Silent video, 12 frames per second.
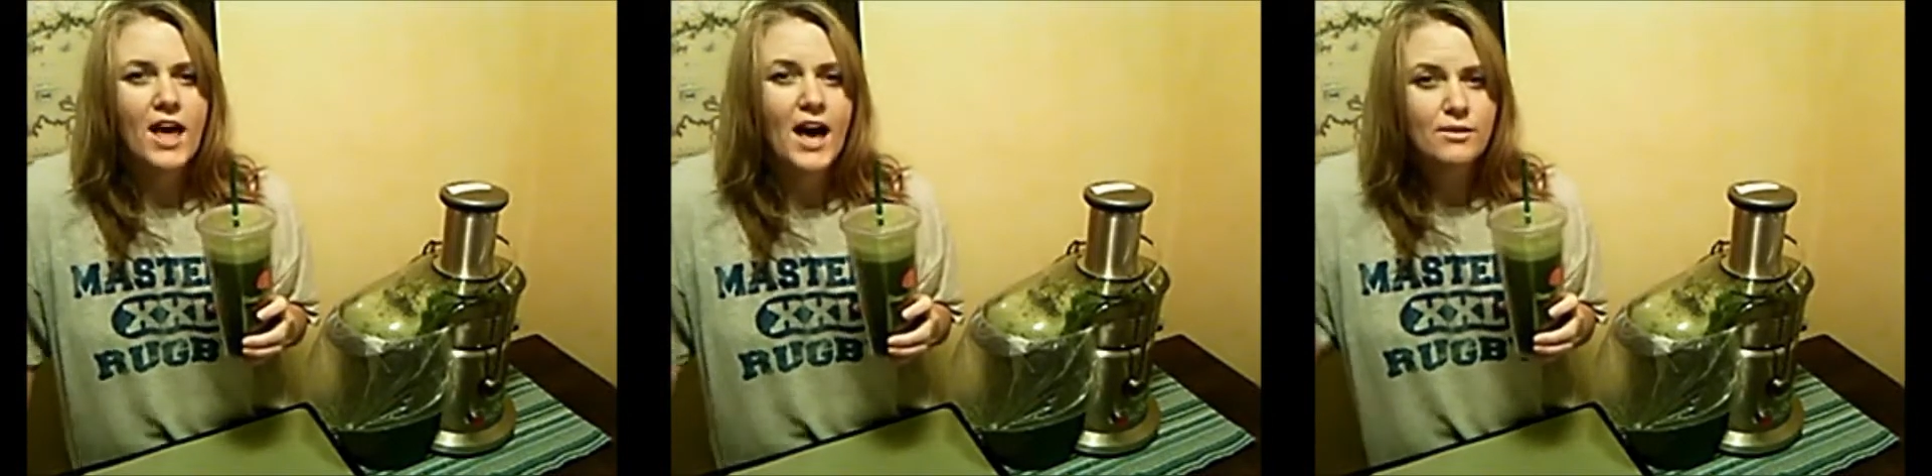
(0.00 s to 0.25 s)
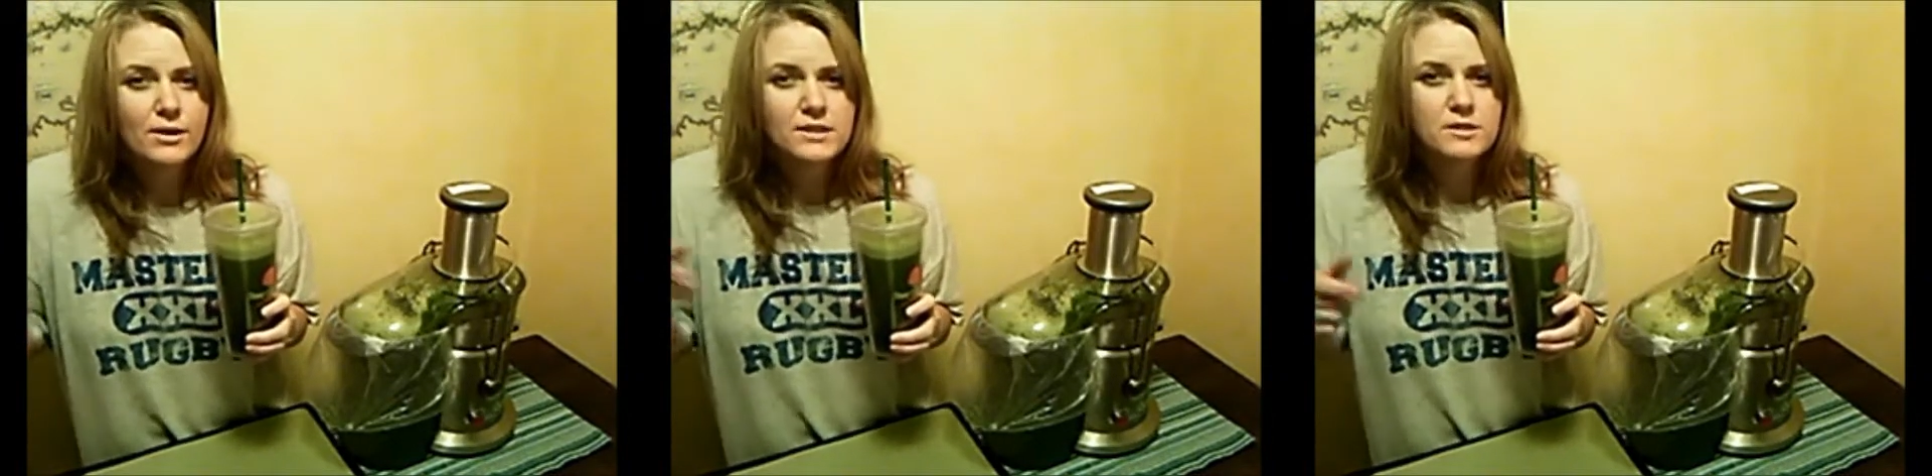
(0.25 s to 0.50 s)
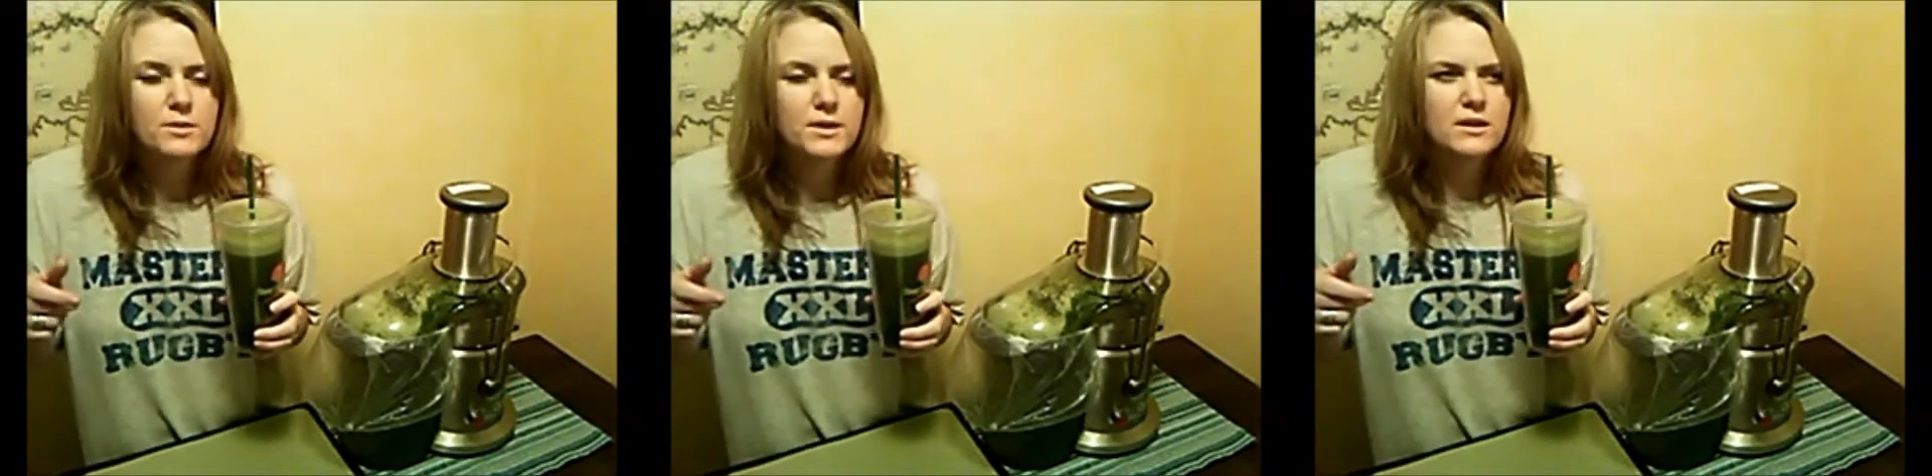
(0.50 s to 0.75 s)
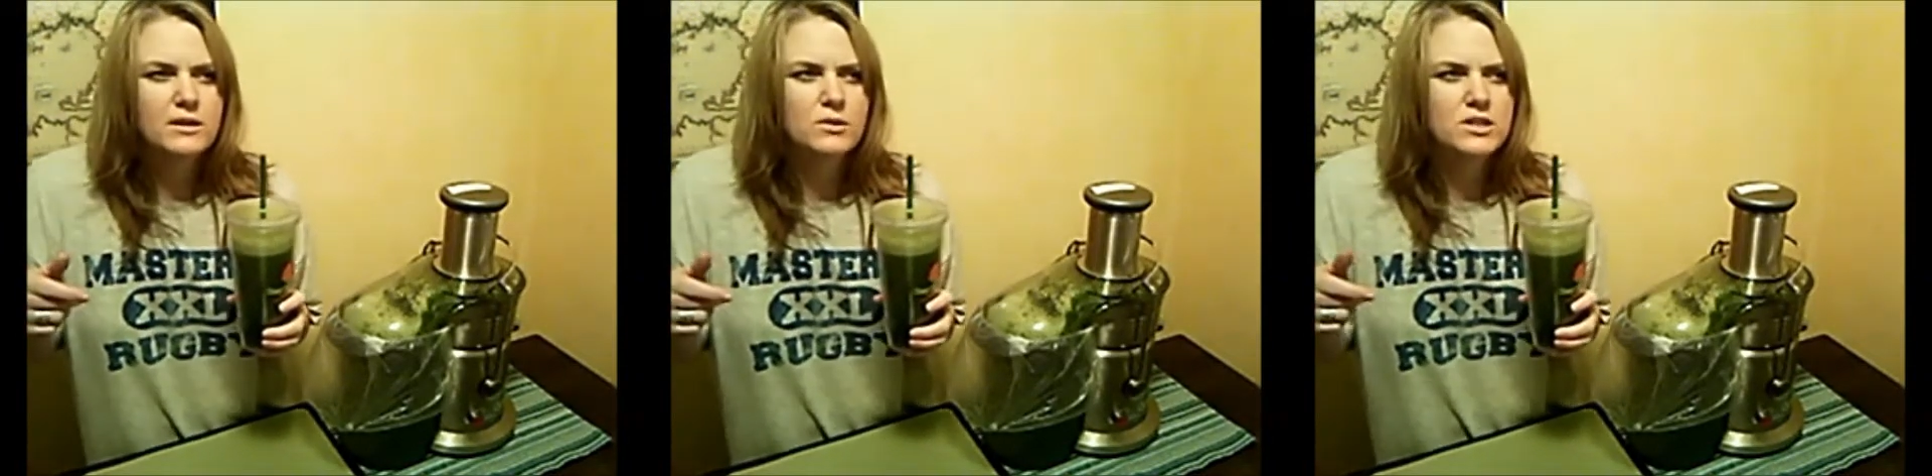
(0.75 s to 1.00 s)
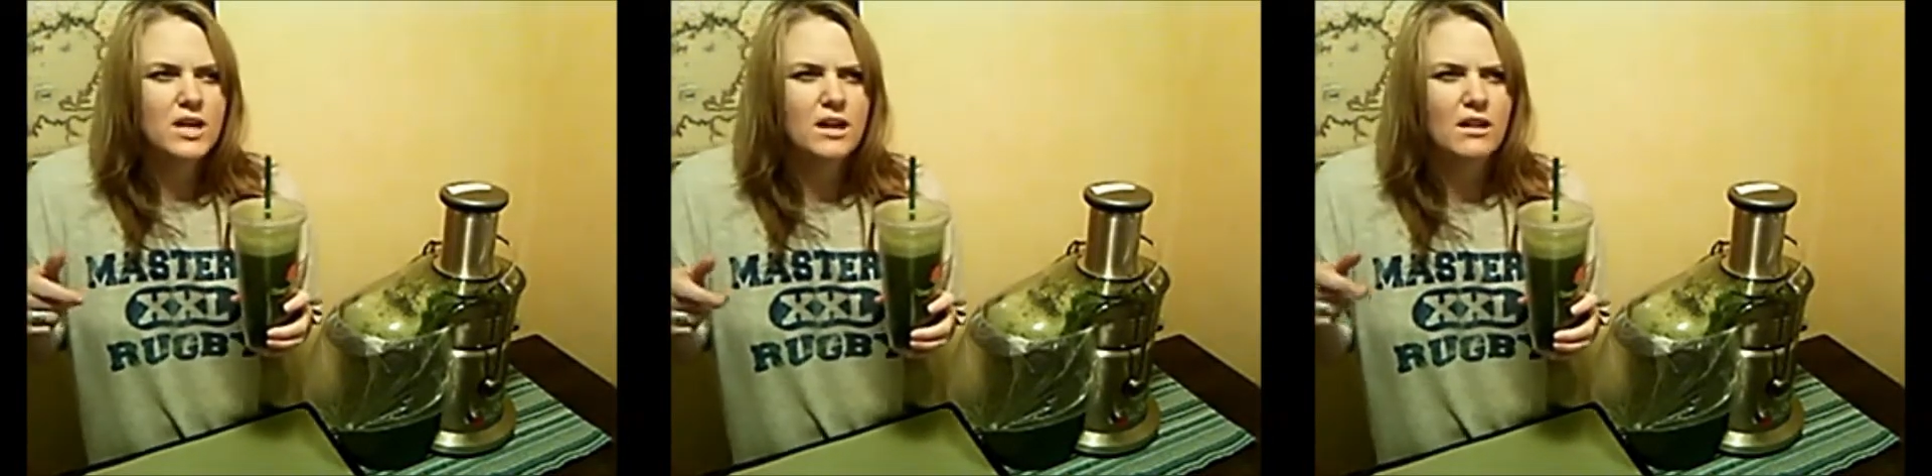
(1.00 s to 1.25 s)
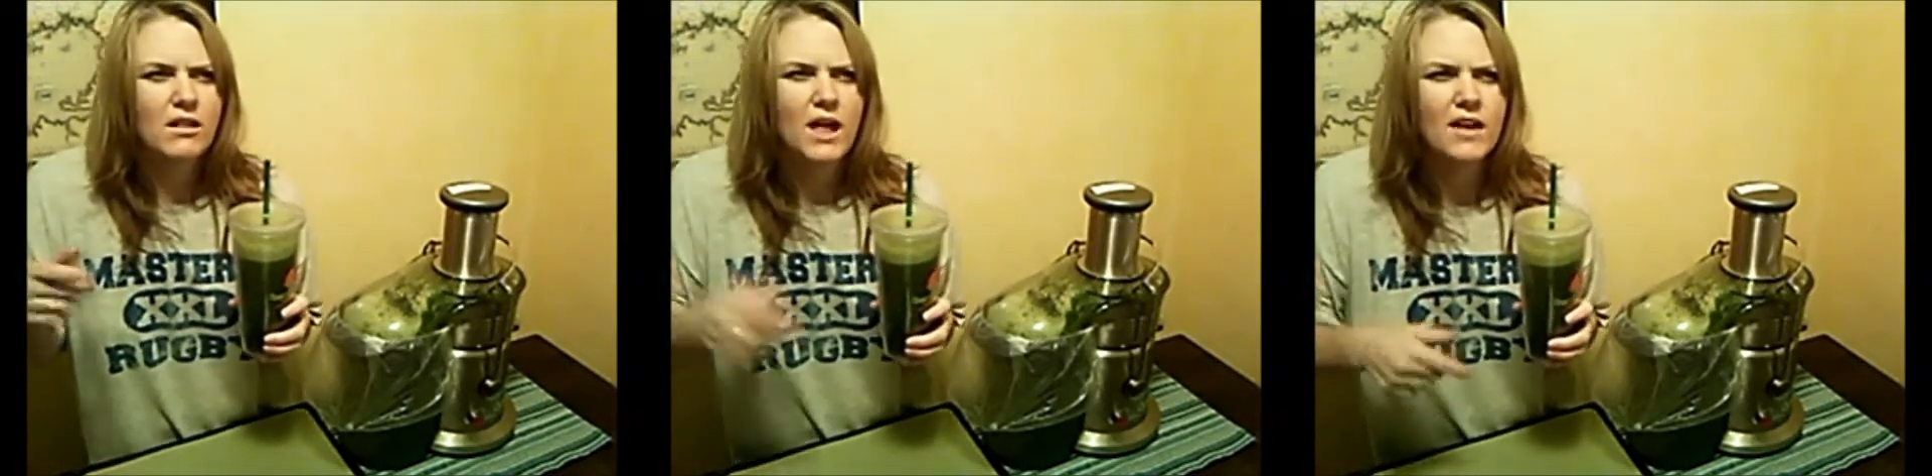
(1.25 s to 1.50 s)
recipe, which had
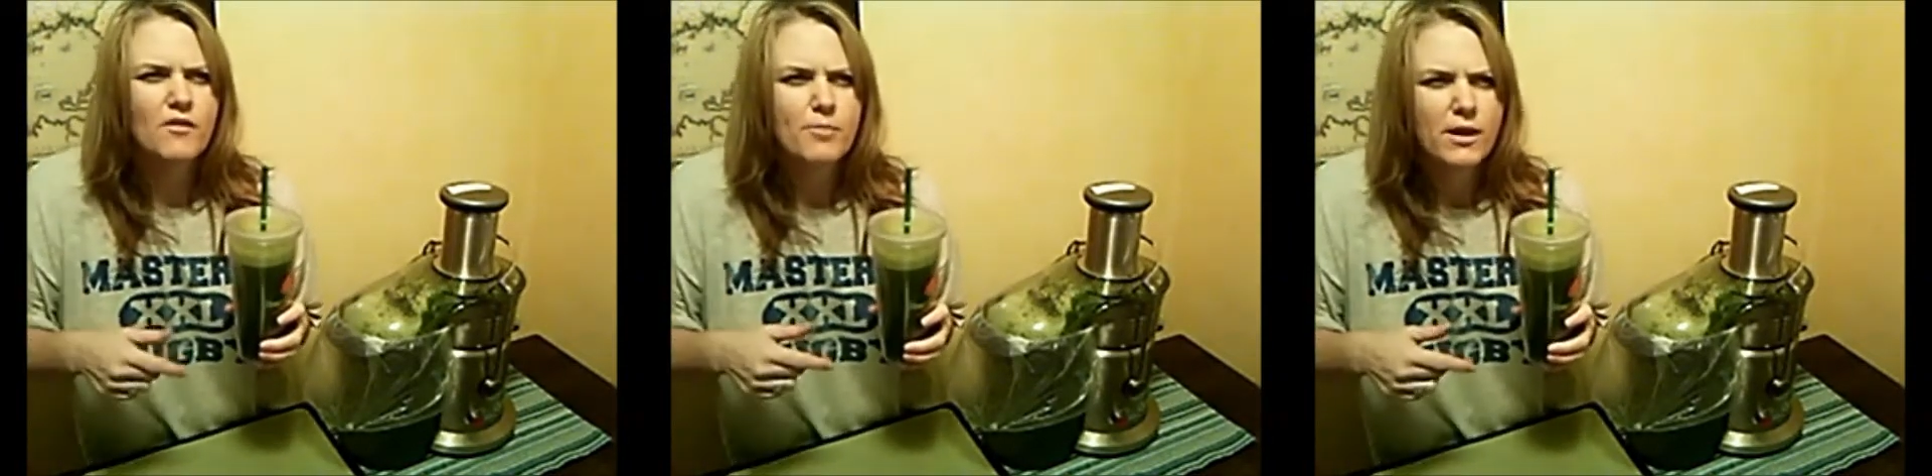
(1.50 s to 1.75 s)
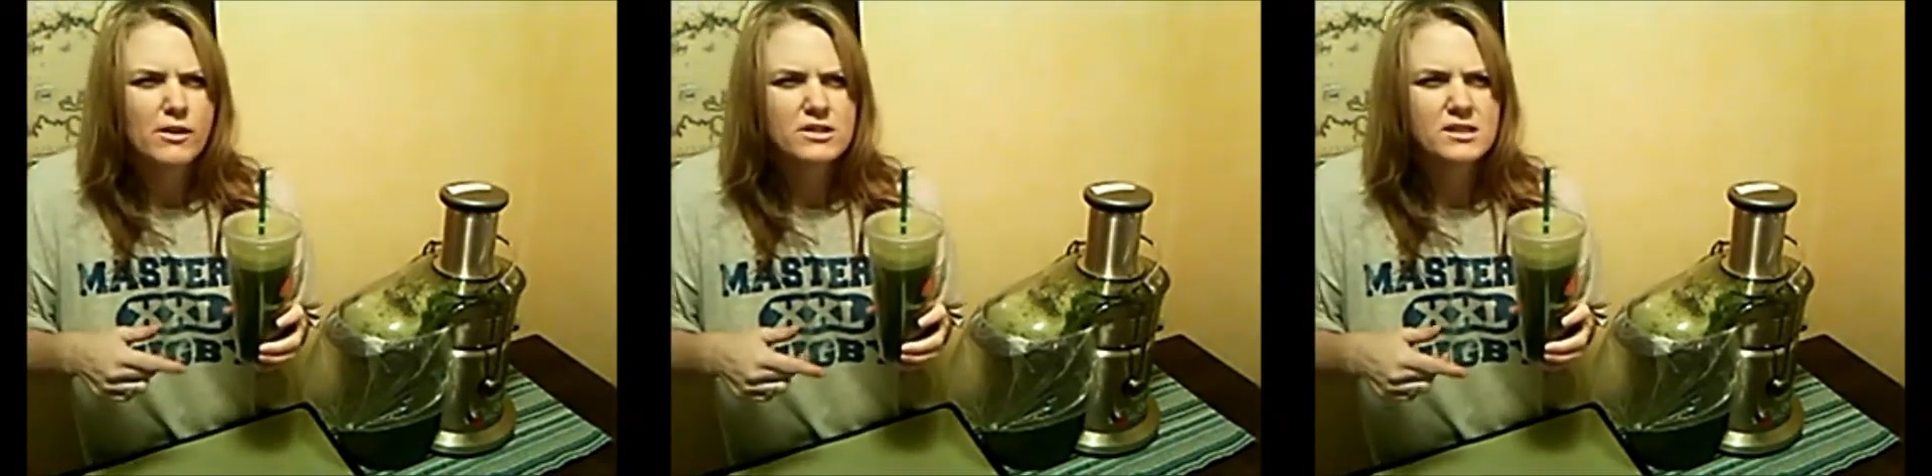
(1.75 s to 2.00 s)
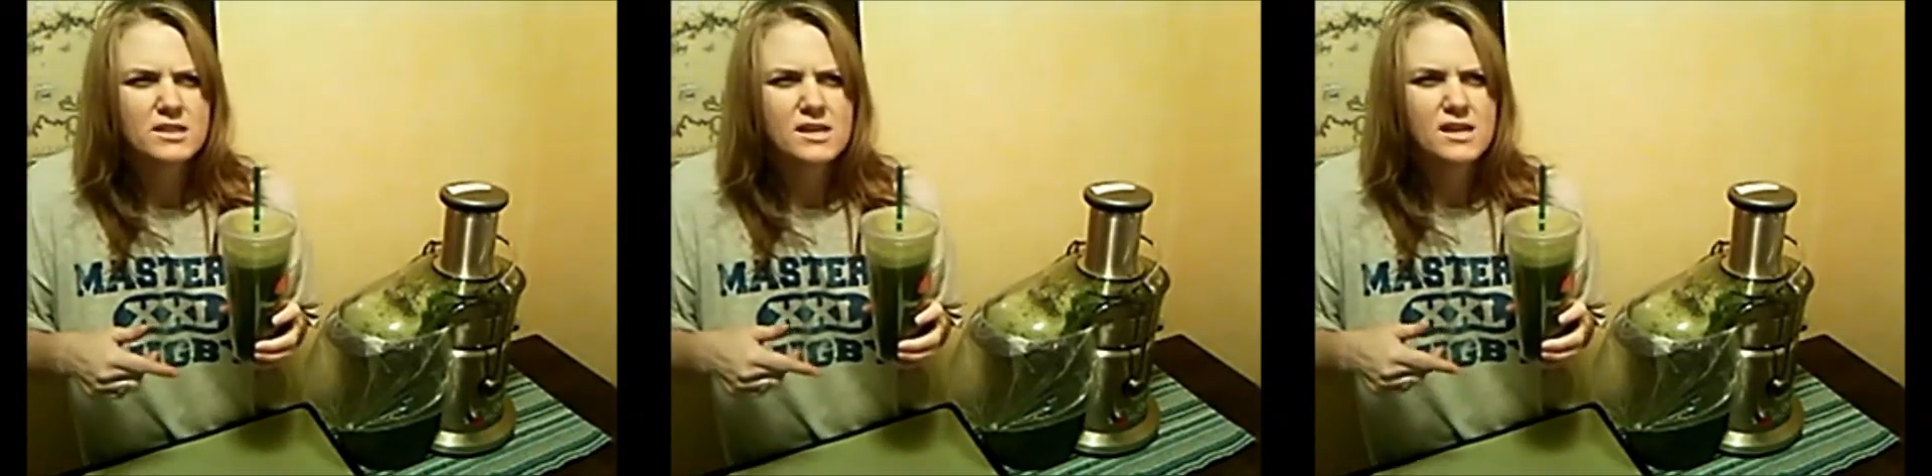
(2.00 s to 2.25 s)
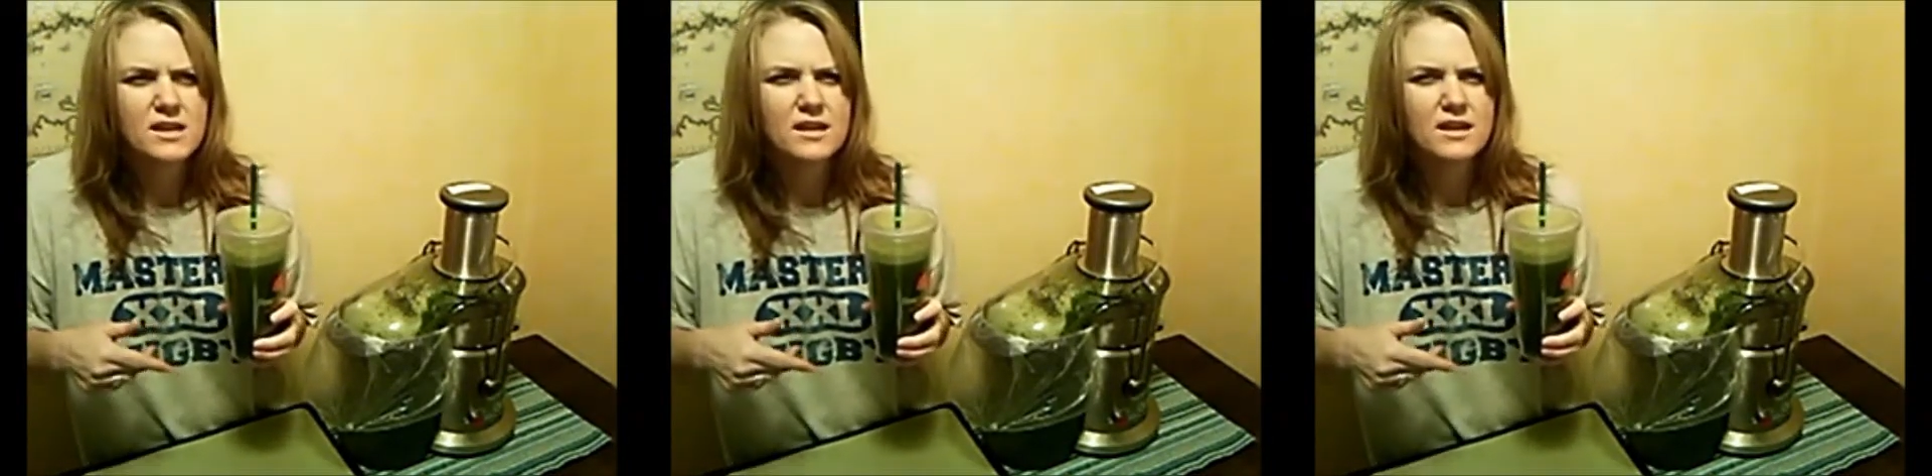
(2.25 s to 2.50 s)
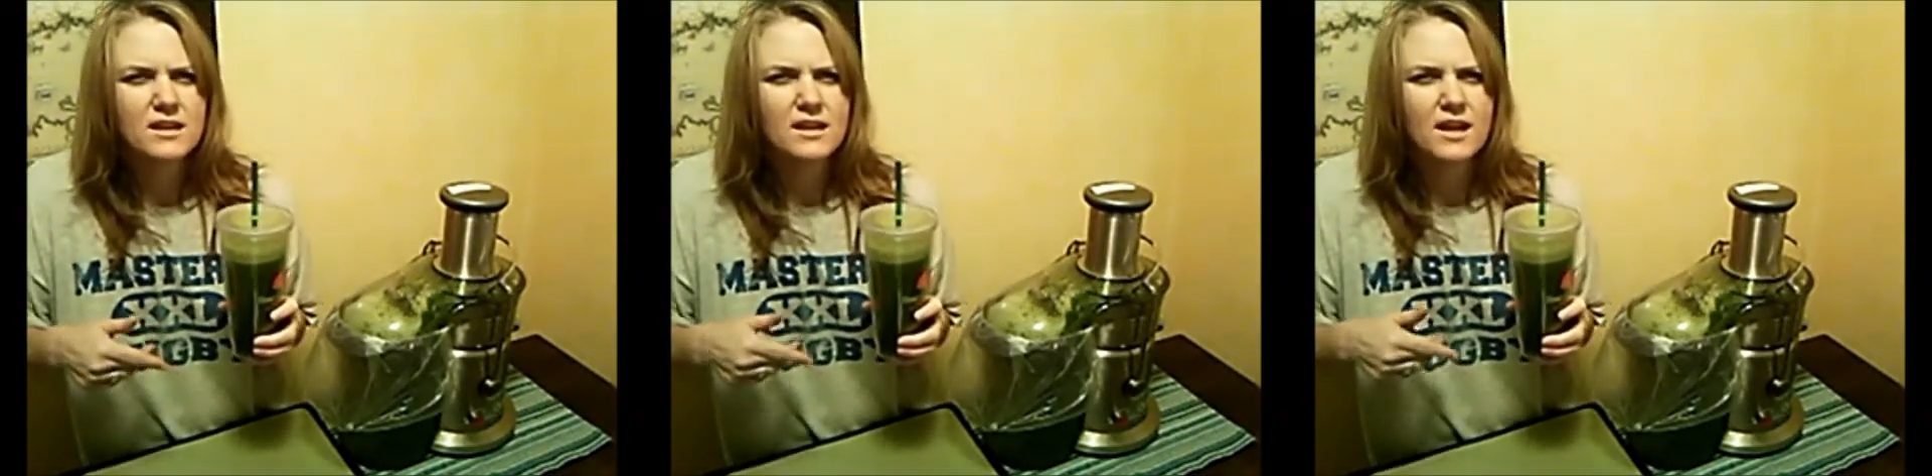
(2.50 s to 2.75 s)
a lot of parsley in it,